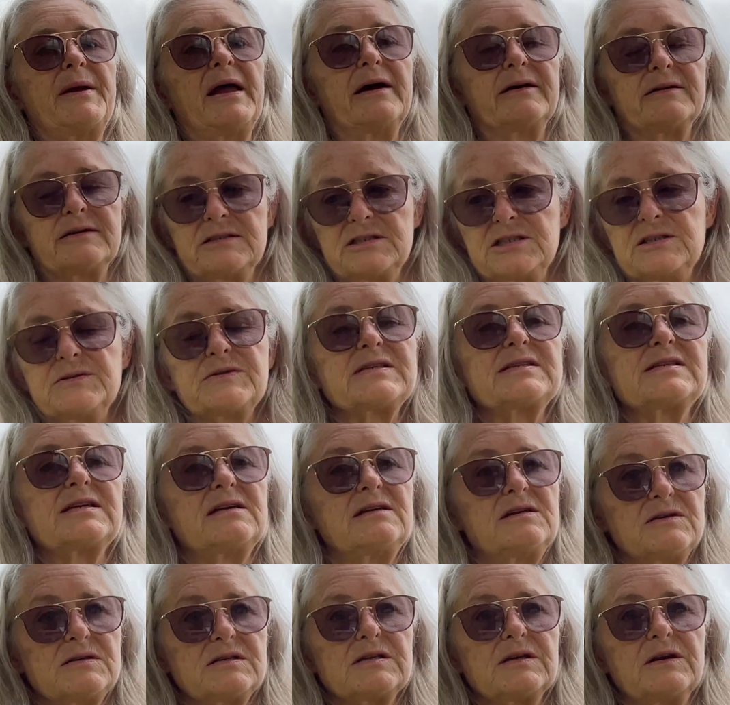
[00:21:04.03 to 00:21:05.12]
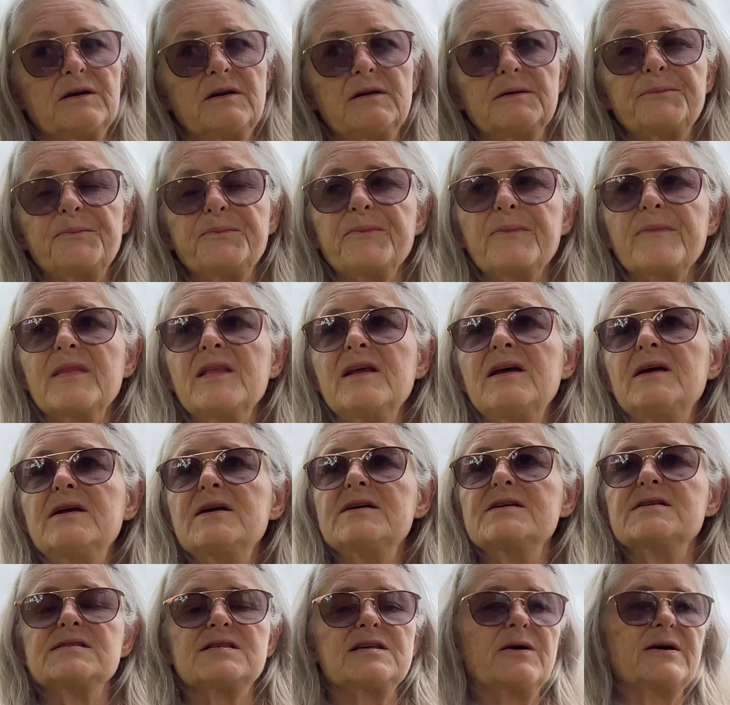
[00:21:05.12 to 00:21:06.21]
out and she'll see you soon.
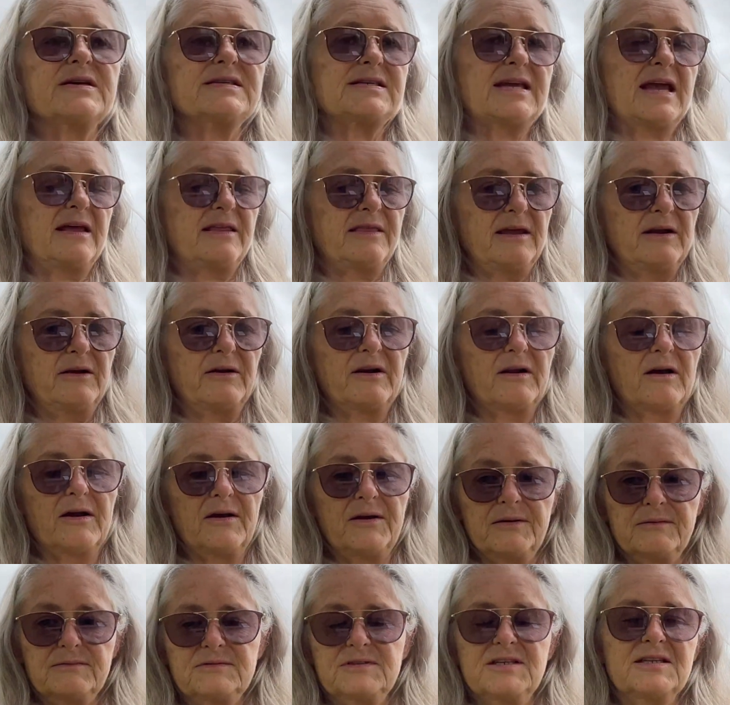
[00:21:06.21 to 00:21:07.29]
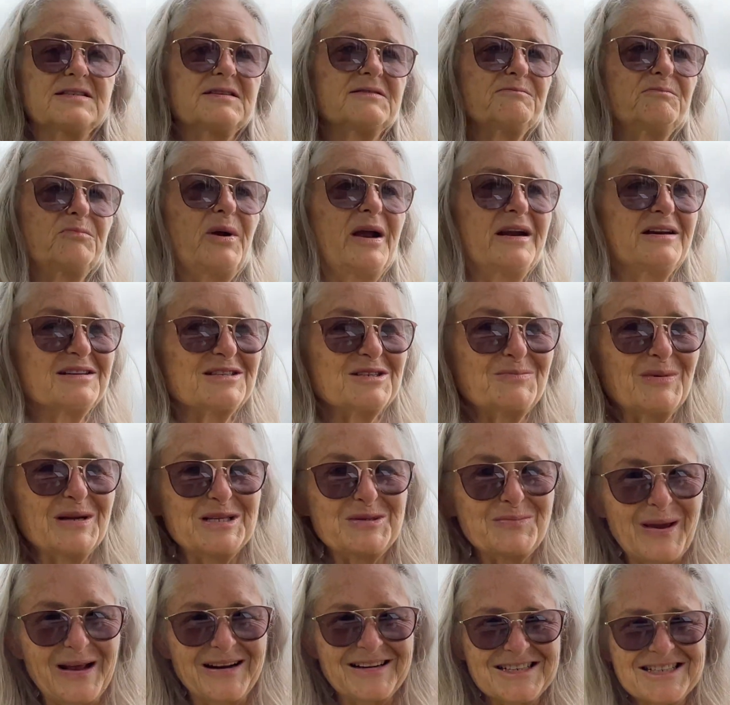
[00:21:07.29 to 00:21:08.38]
So I sat there and I just practiced my
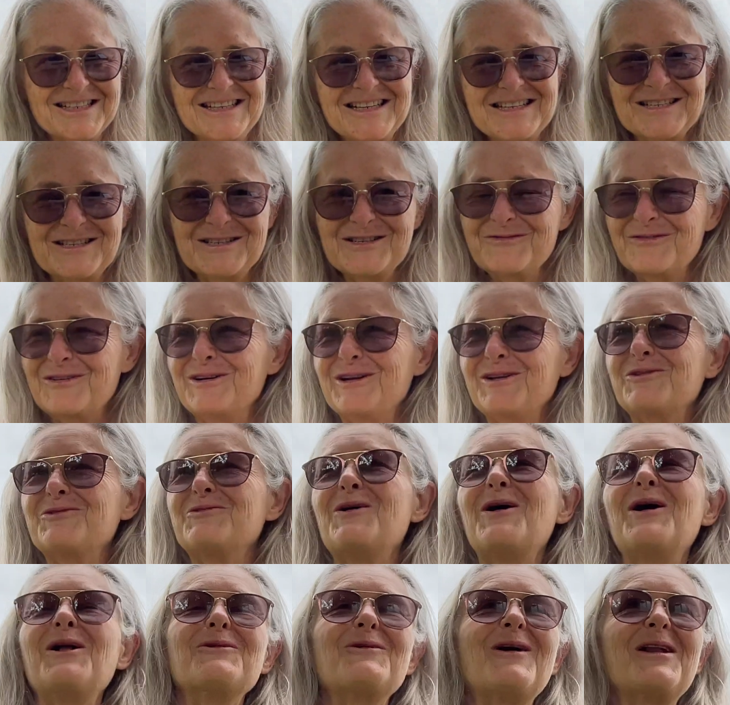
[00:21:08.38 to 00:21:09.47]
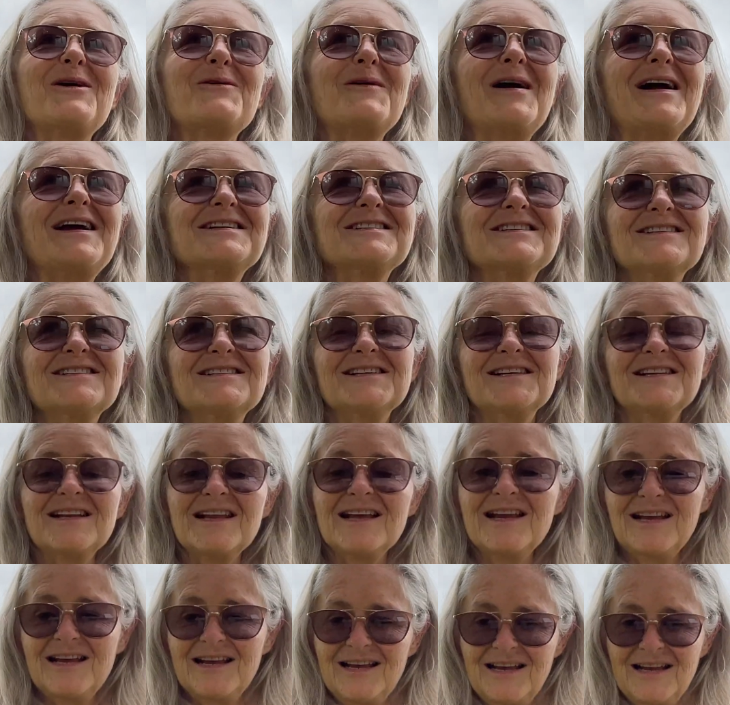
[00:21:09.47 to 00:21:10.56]
Spanish lessons for a little while I waited,
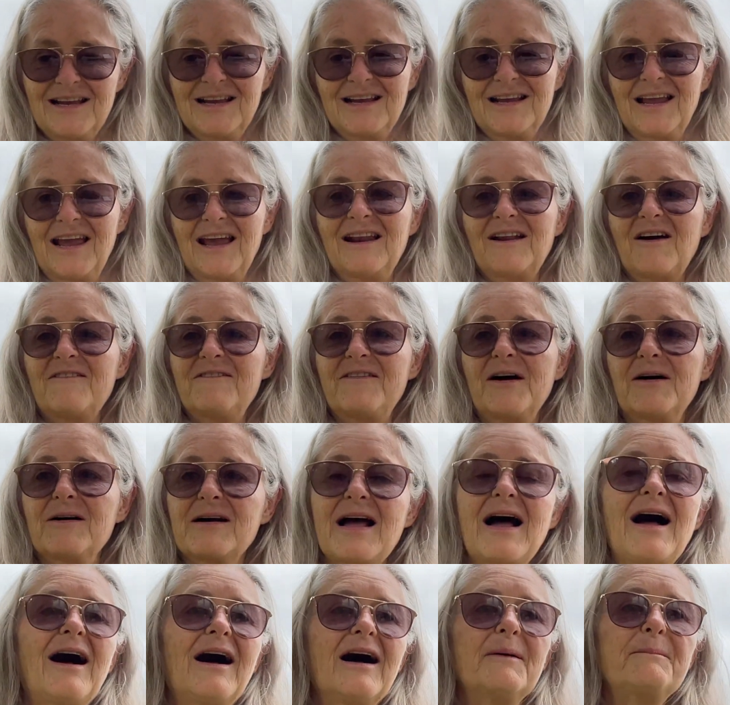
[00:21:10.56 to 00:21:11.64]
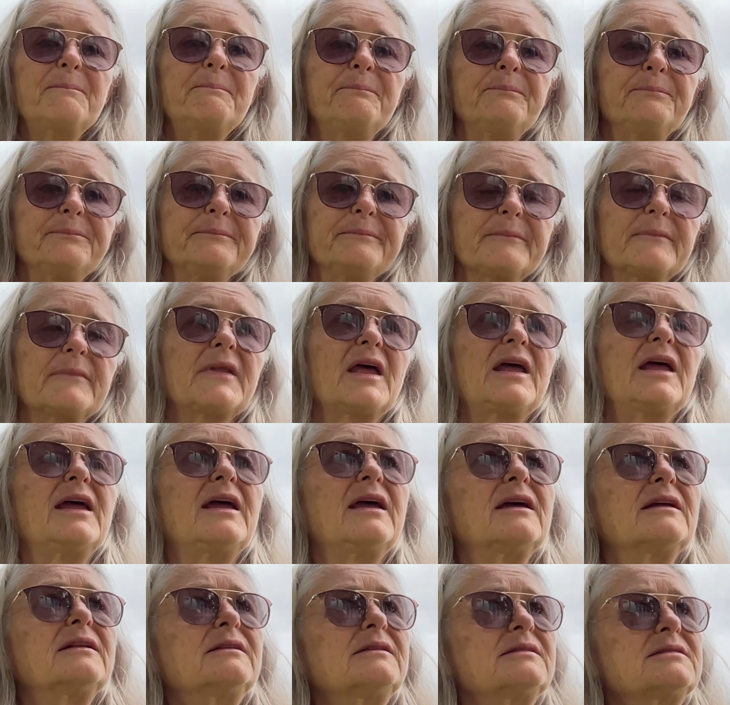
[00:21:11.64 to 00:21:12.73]
and I felt calm.
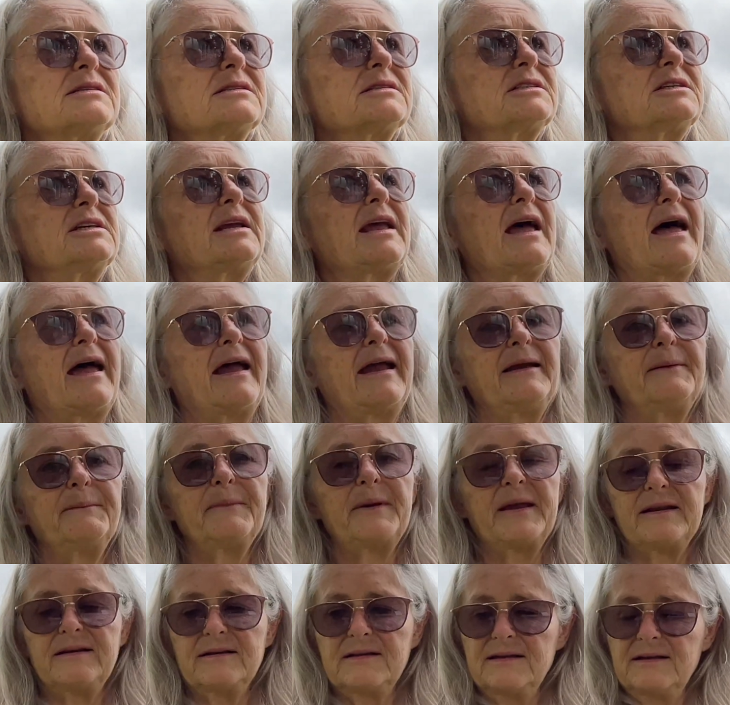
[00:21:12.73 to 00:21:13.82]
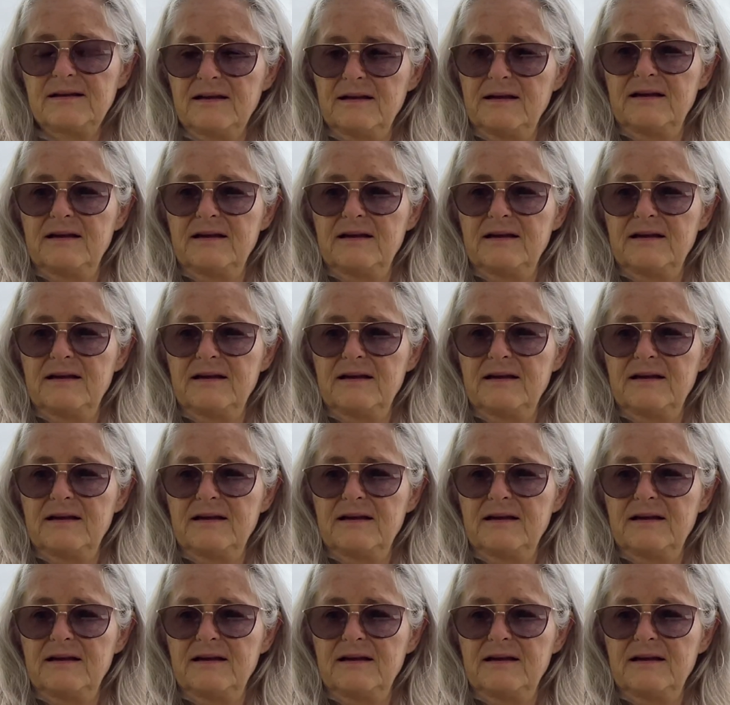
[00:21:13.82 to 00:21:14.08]
And she came, and